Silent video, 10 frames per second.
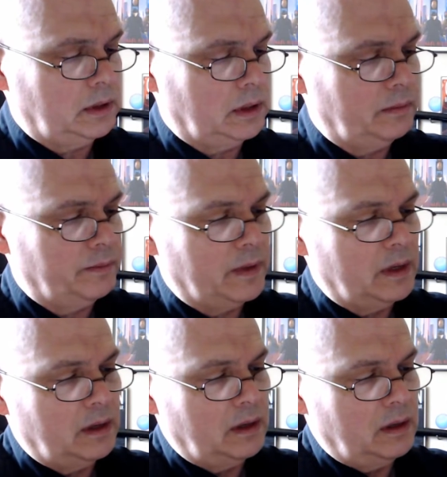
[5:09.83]
Okay.
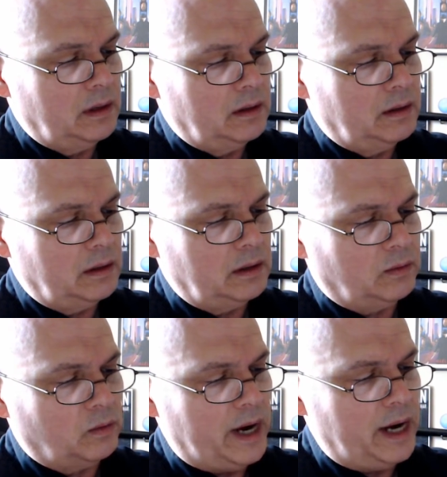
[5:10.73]
A
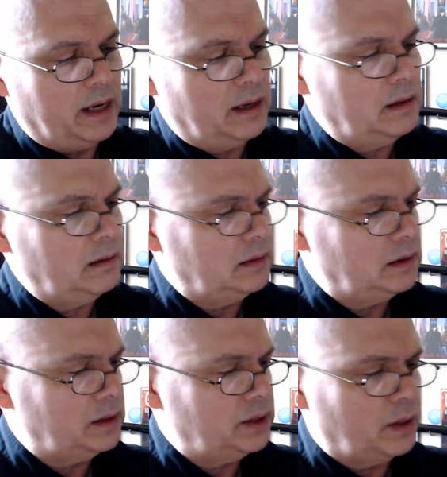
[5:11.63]
little ragged. Not
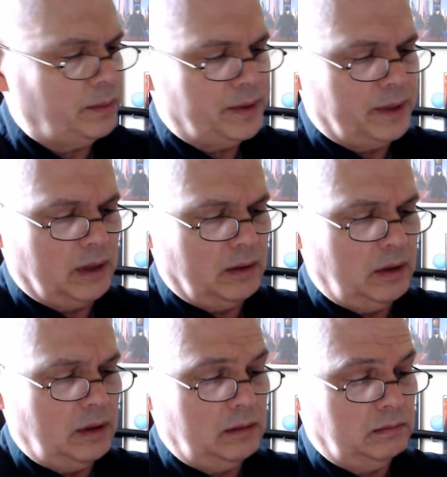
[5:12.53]
the sharpest thing.
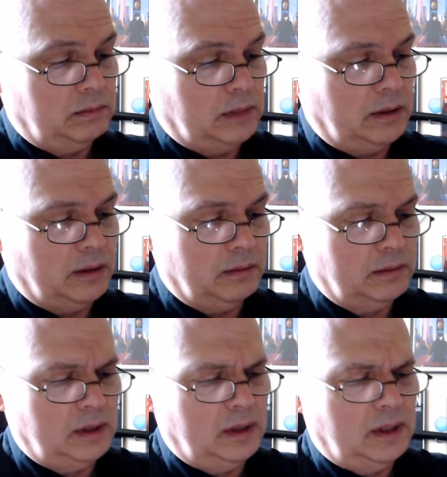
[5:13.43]
I don't know.
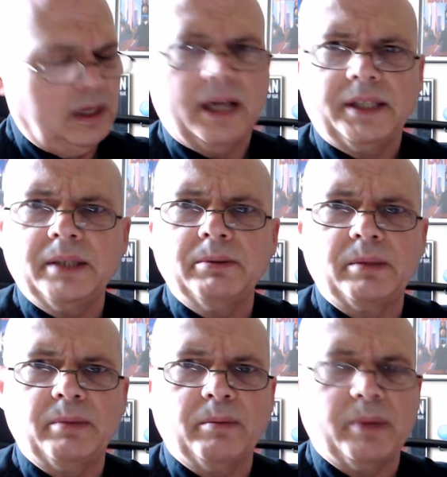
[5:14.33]
Edge seems
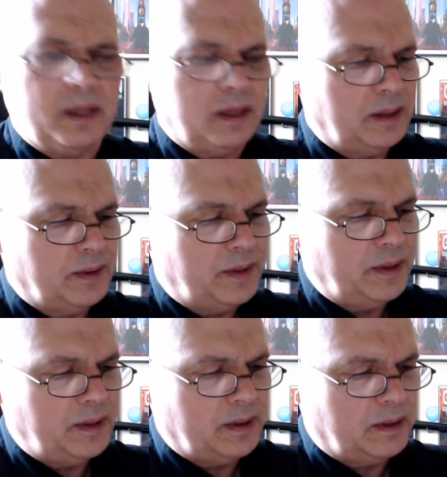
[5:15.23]
to be a bit
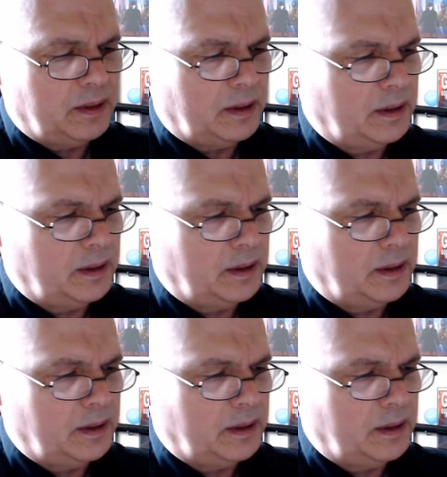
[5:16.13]
inconsistent.